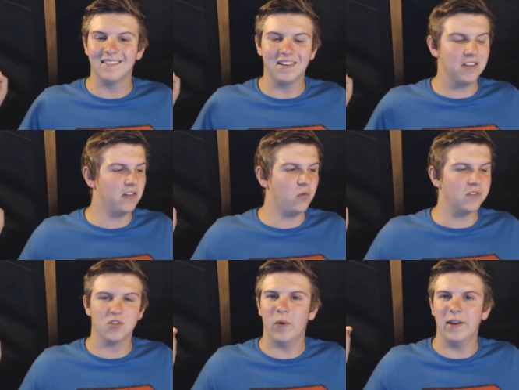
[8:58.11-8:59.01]
I don't think I've
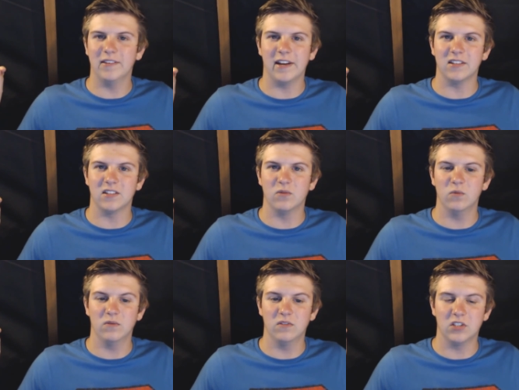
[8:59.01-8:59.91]
What's Up Wednesday
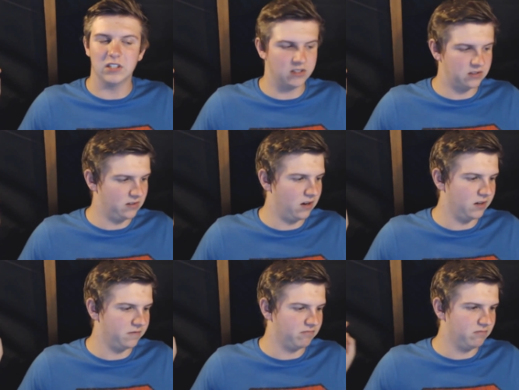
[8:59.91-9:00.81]
since
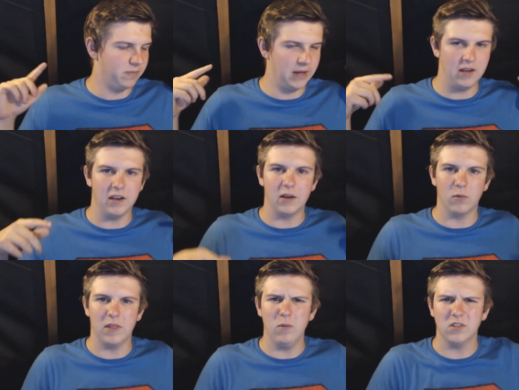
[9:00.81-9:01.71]
I've been in here.
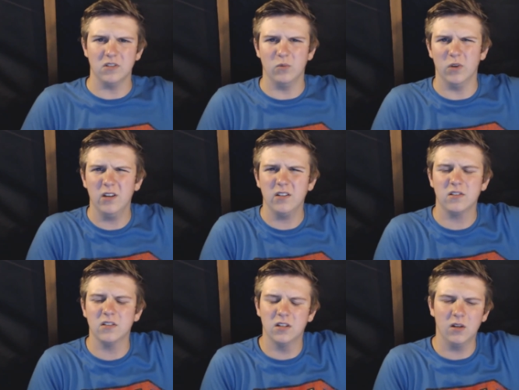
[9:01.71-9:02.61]
That wasn't
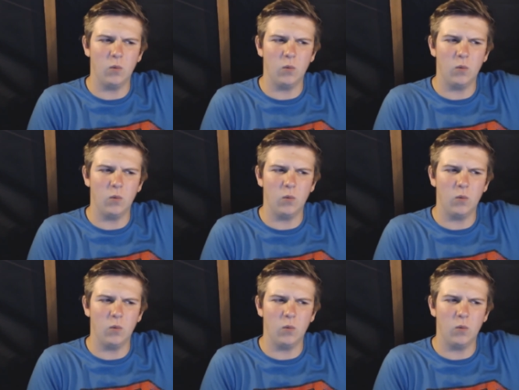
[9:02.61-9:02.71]
words.